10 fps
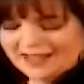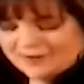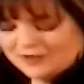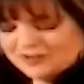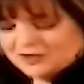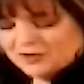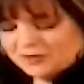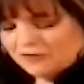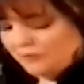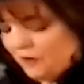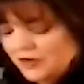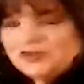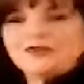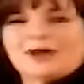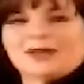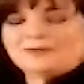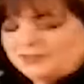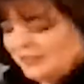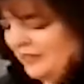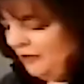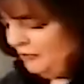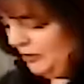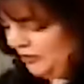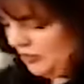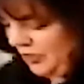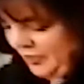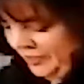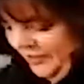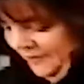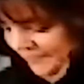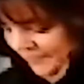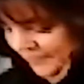And I'm going to start with 400 grams of milk chocolate.